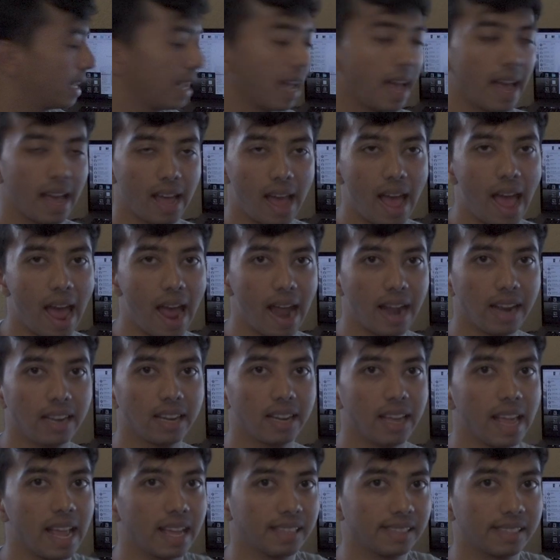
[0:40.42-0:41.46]

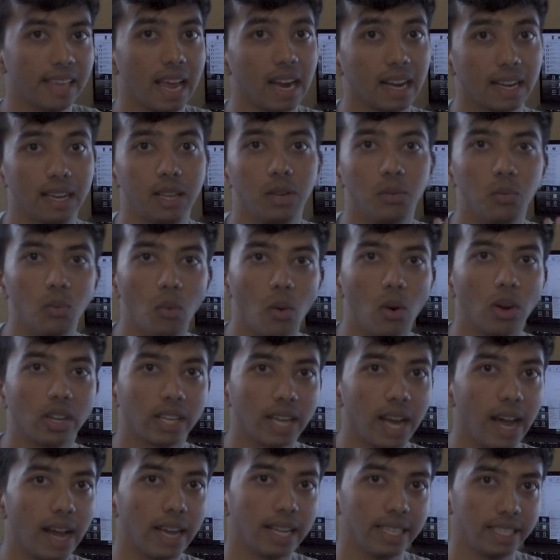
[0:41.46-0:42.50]
had exactly what
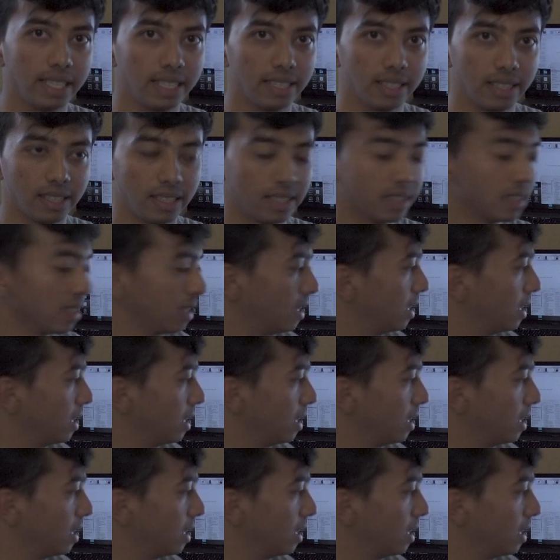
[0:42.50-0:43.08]
I needed.